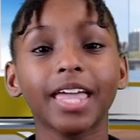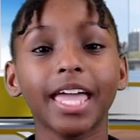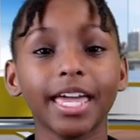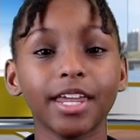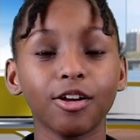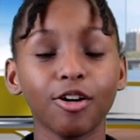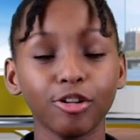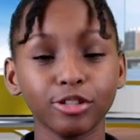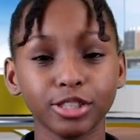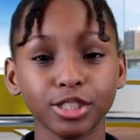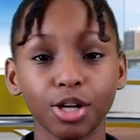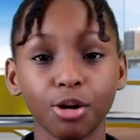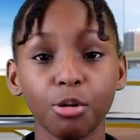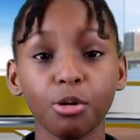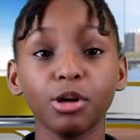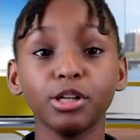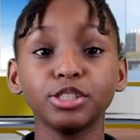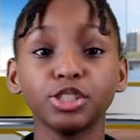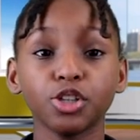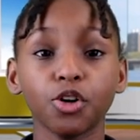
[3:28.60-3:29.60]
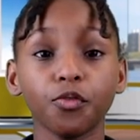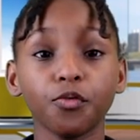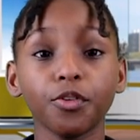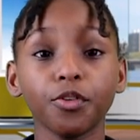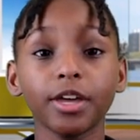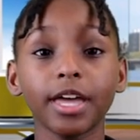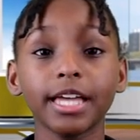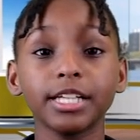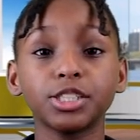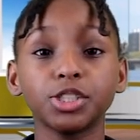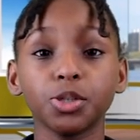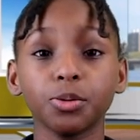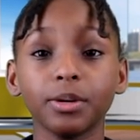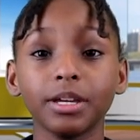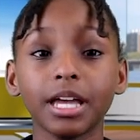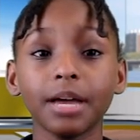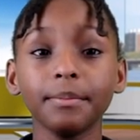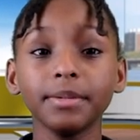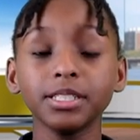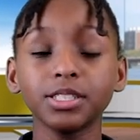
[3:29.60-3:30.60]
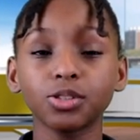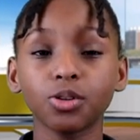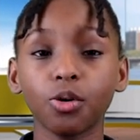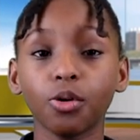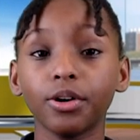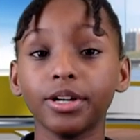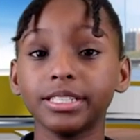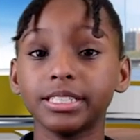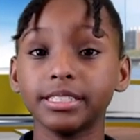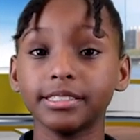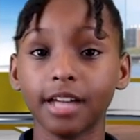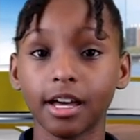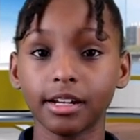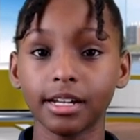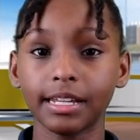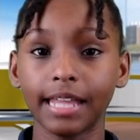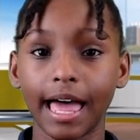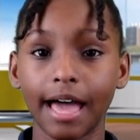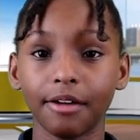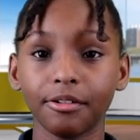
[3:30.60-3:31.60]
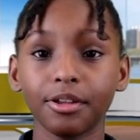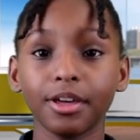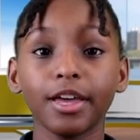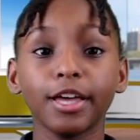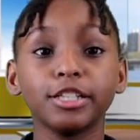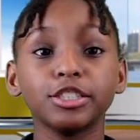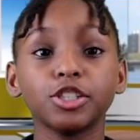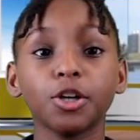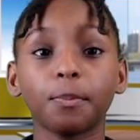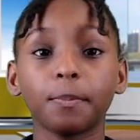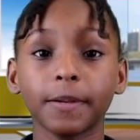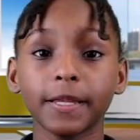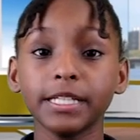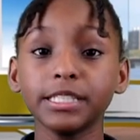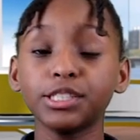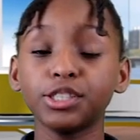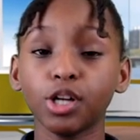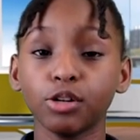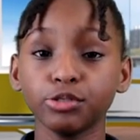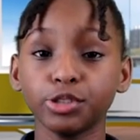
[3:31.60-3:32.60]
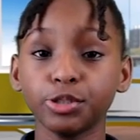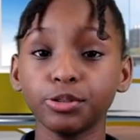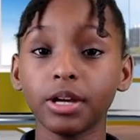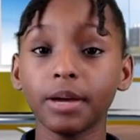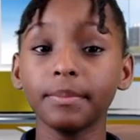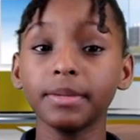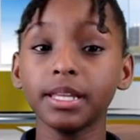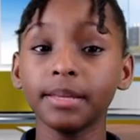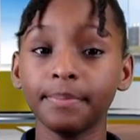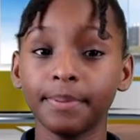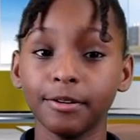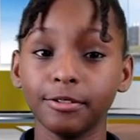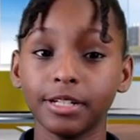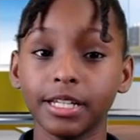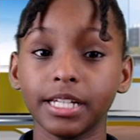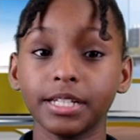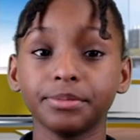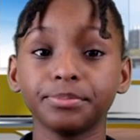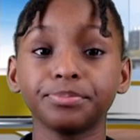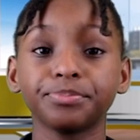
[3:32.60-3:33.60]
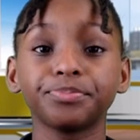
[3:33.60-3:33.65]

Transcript: And also, don't forget chewing gum in school is not allowed, so please don't chew gum in the building.